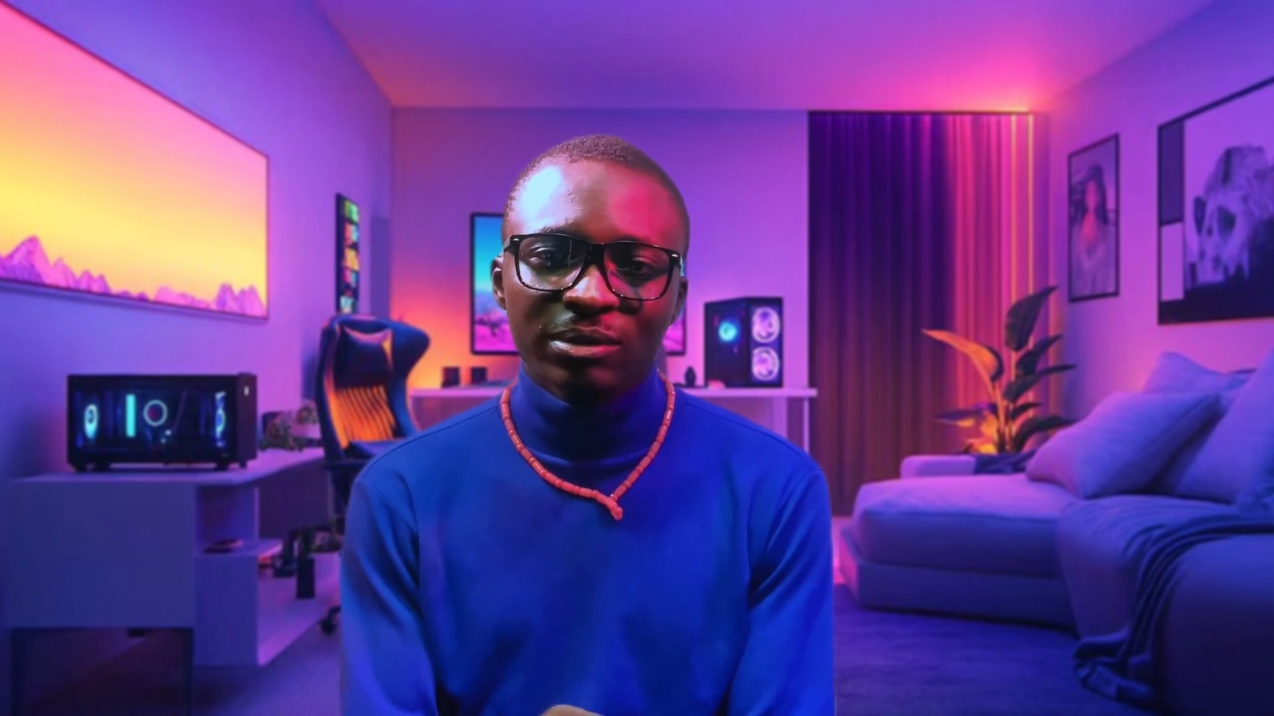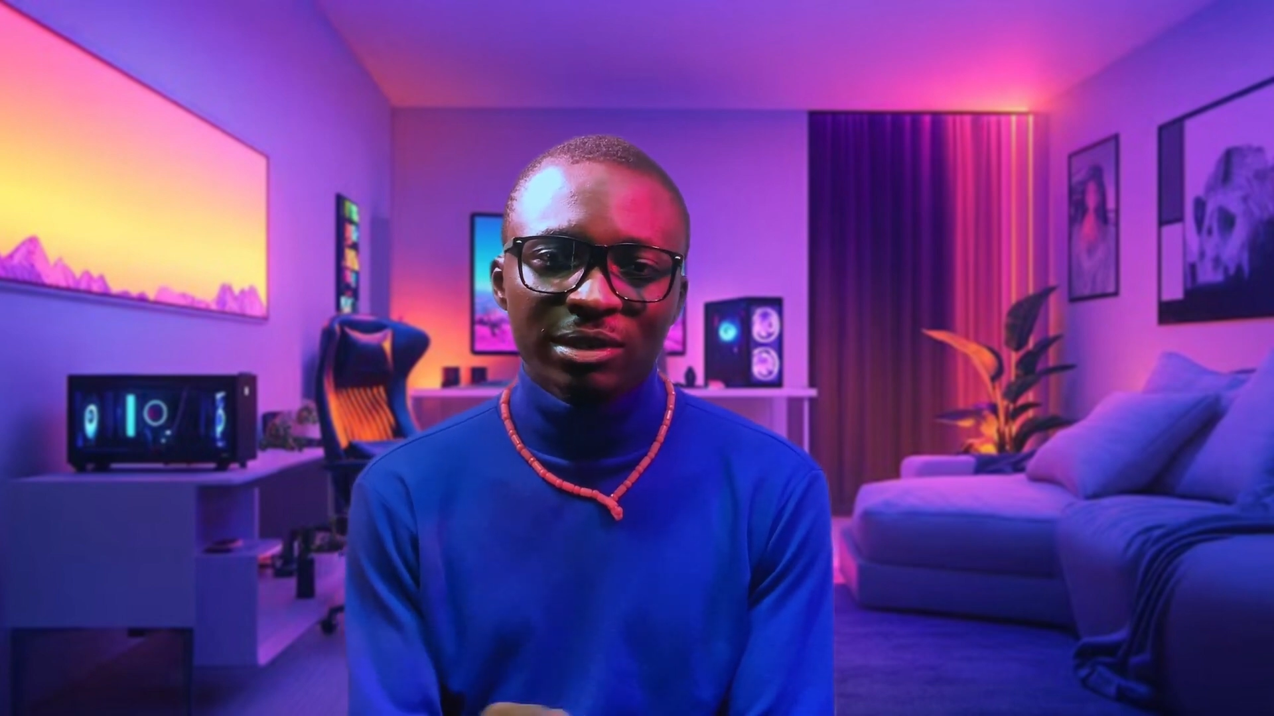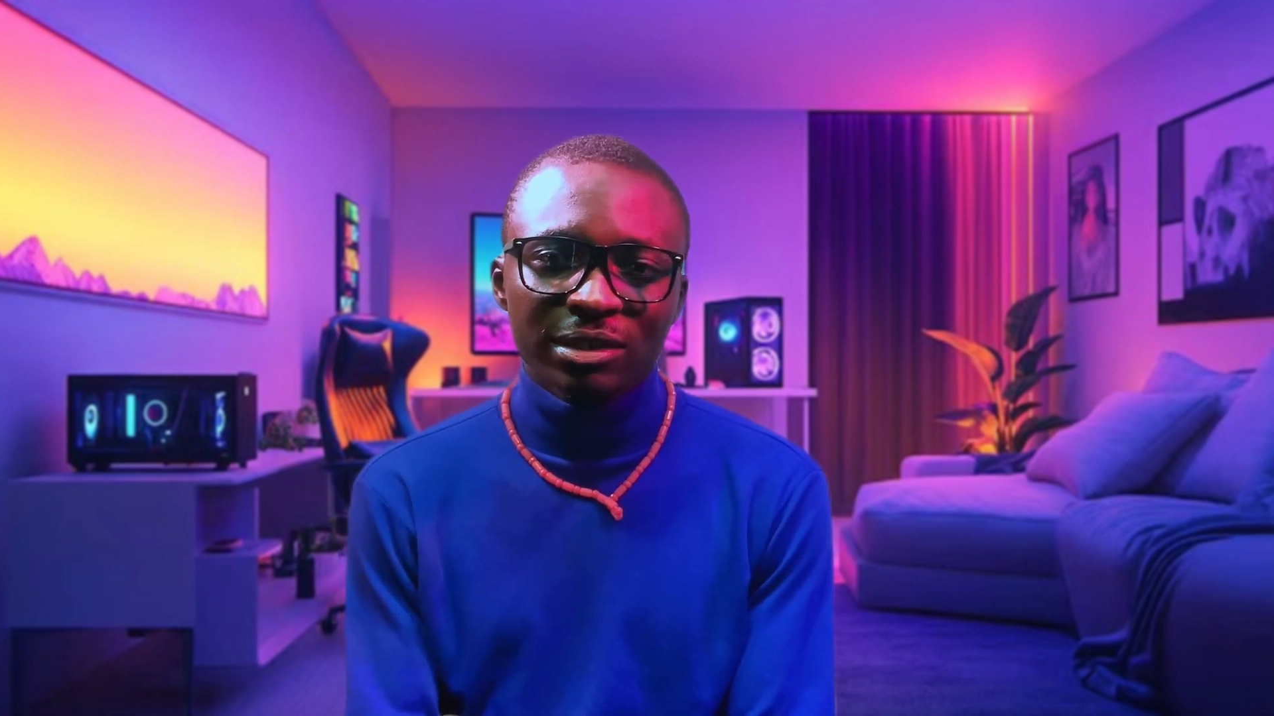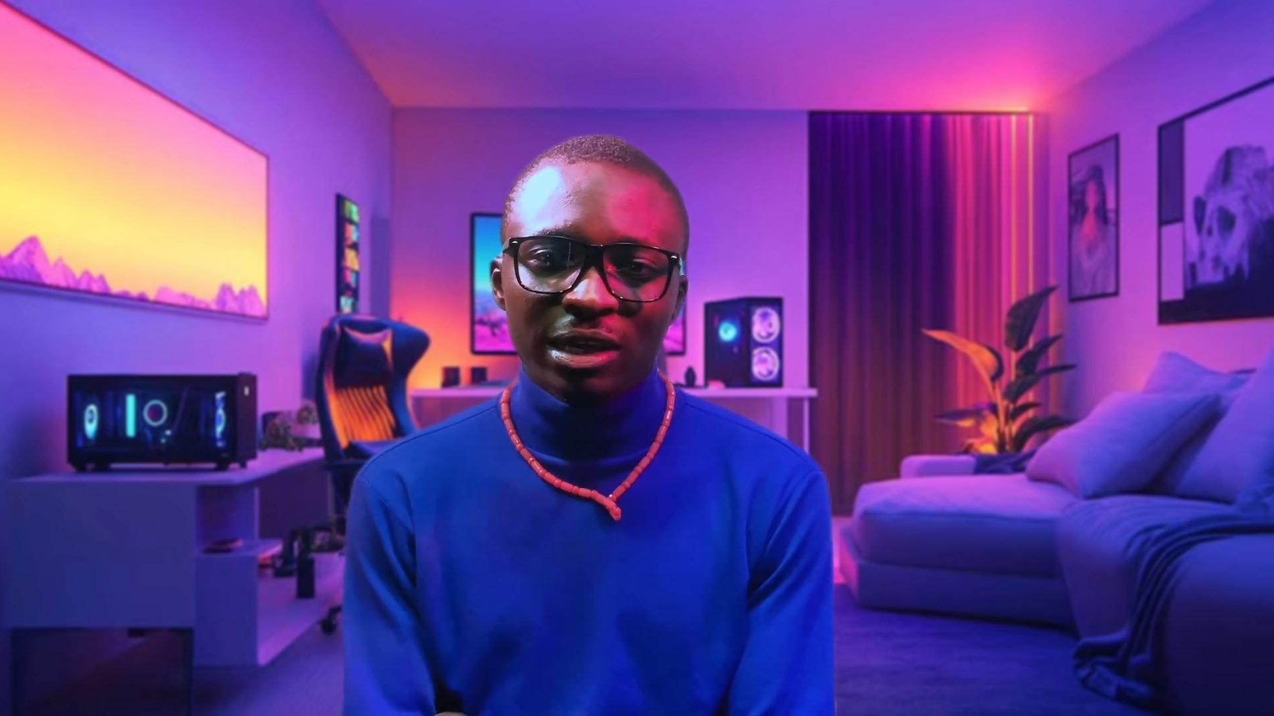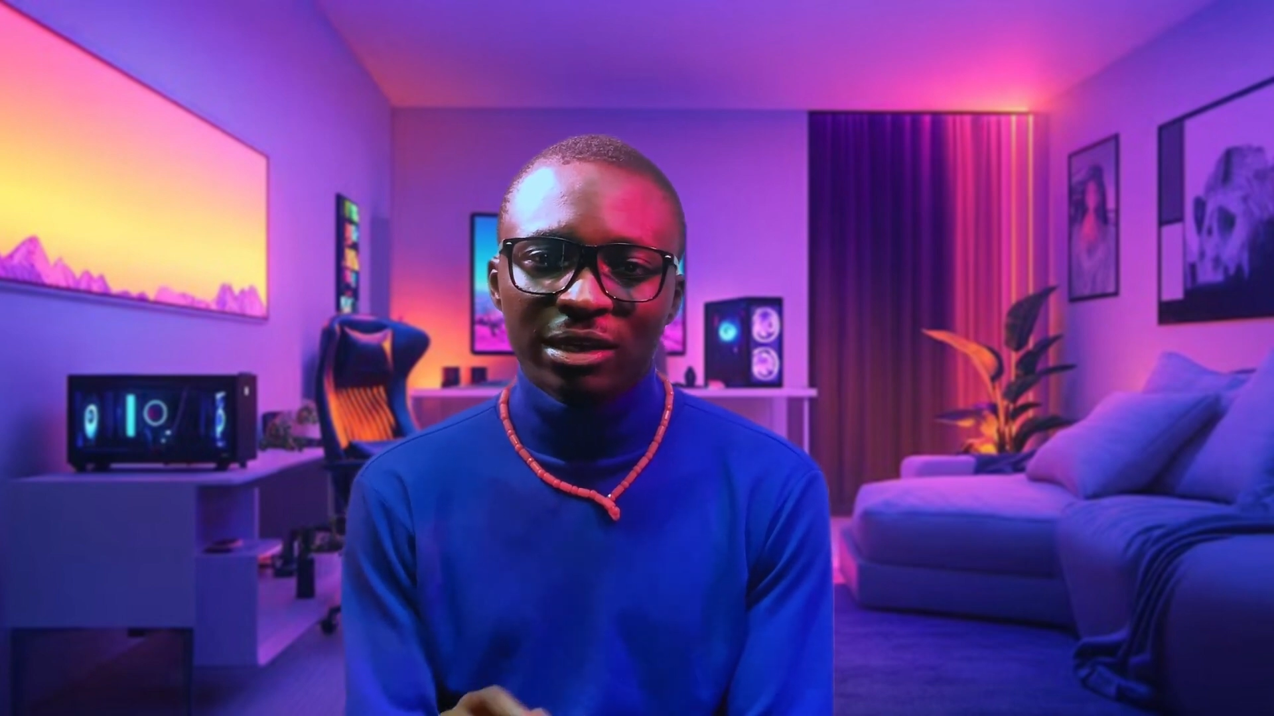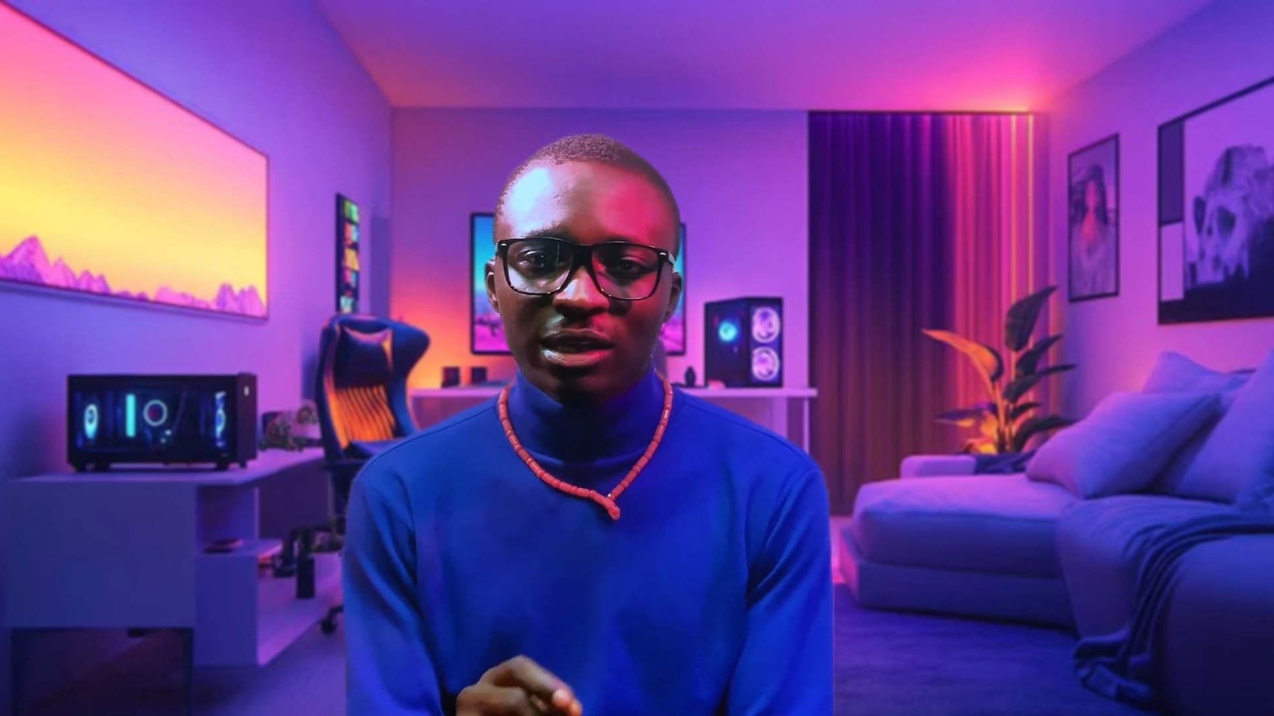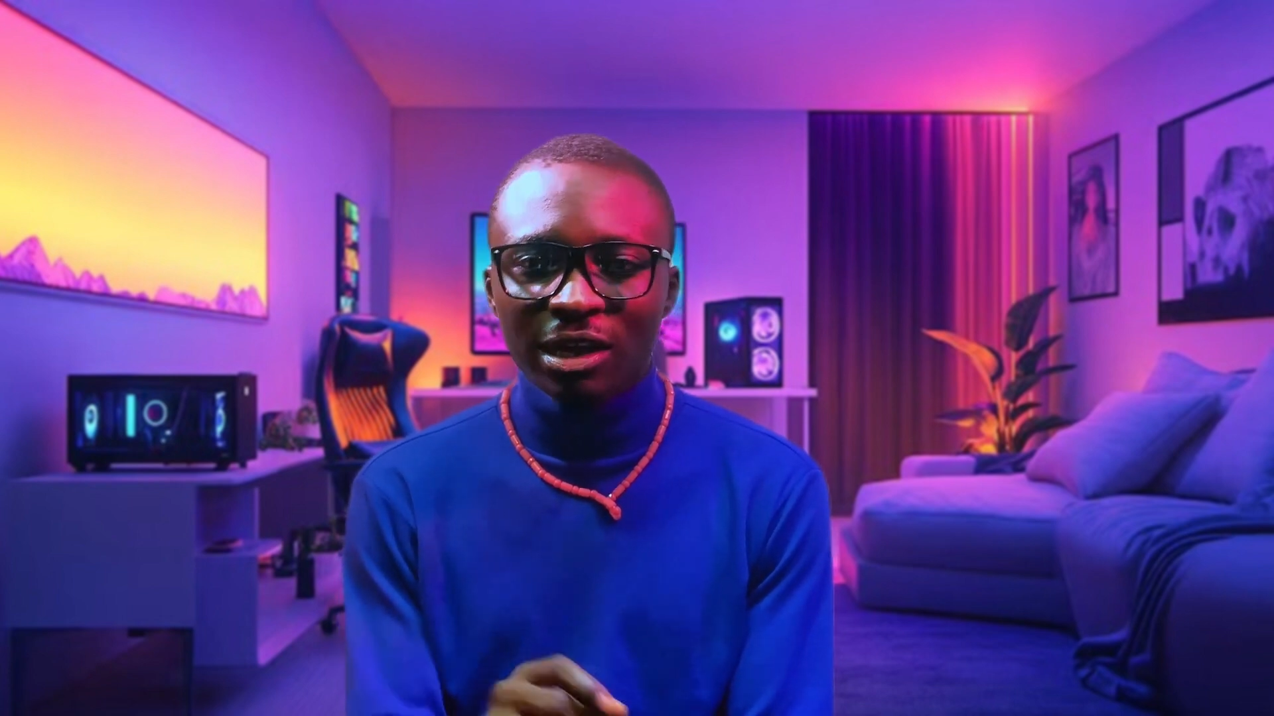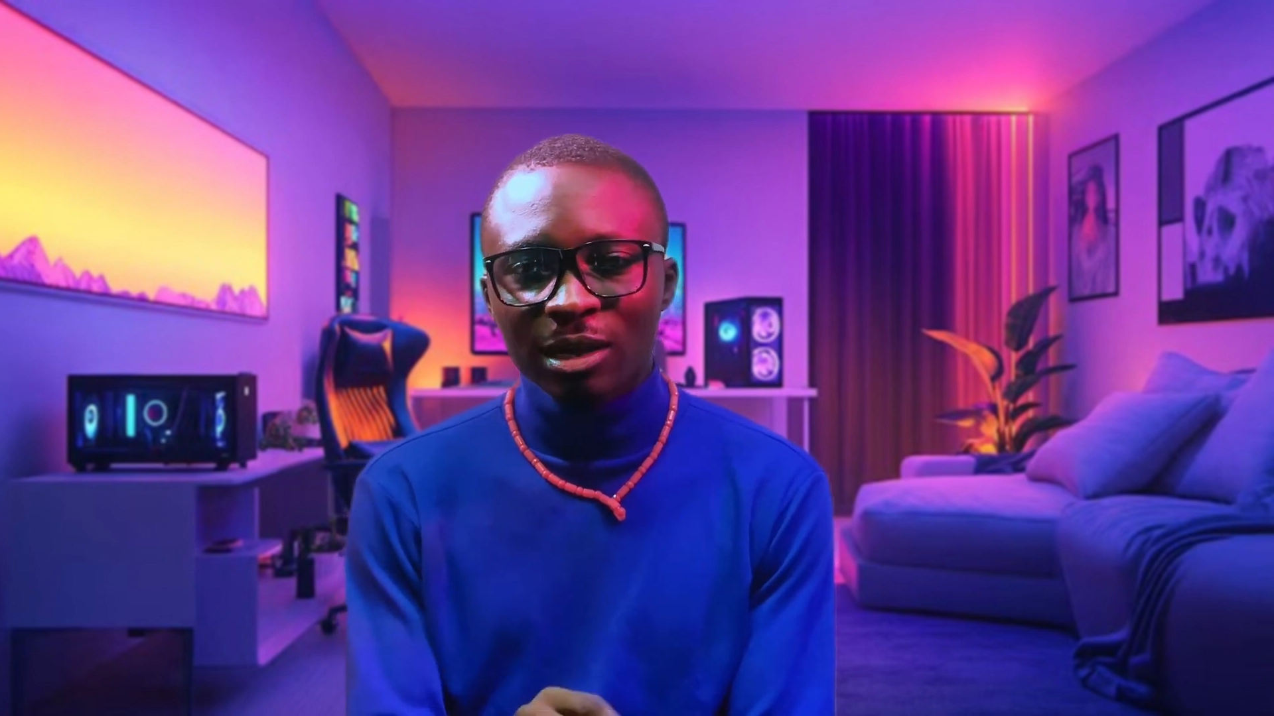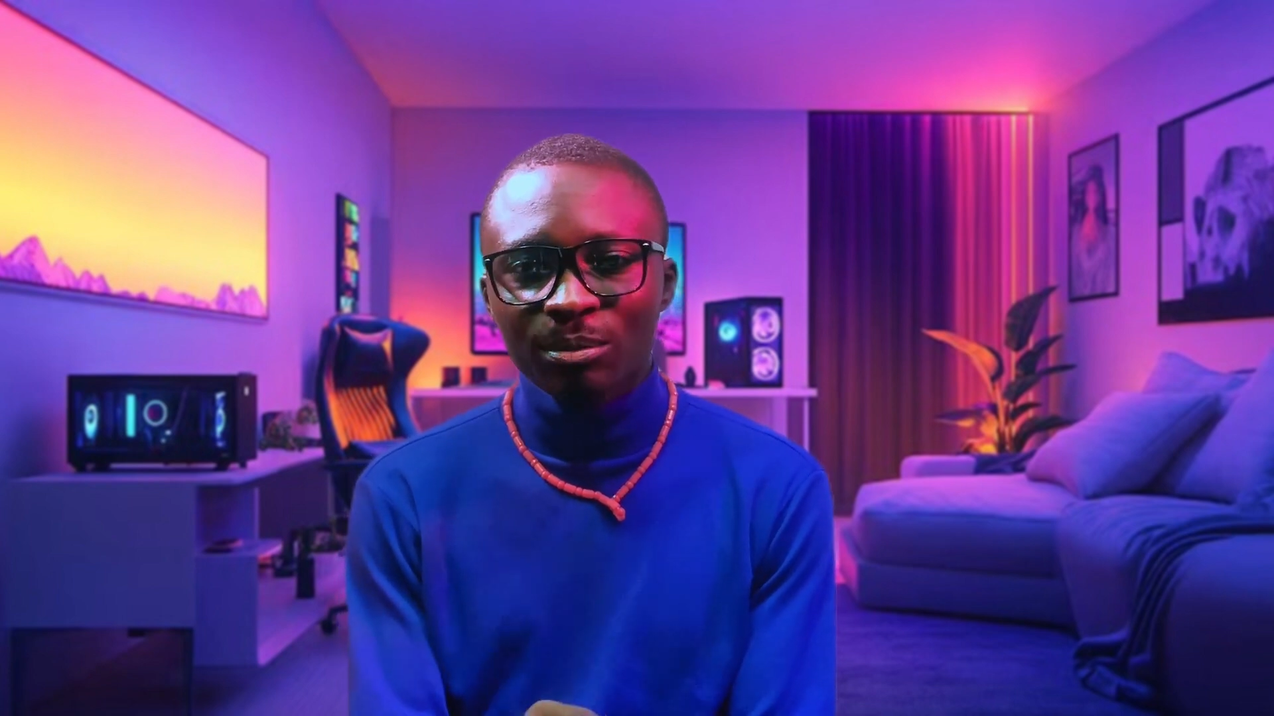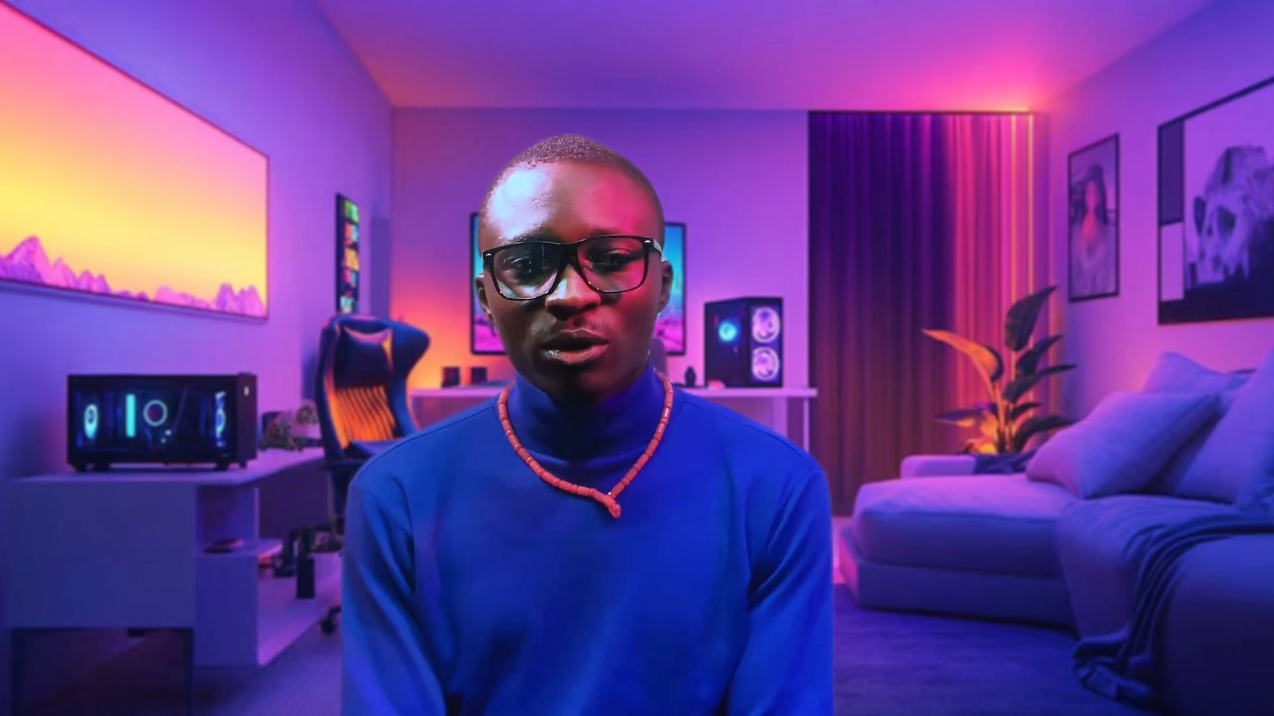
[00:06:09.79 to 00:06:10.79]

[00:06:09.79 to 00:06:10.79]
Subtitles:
inside the app.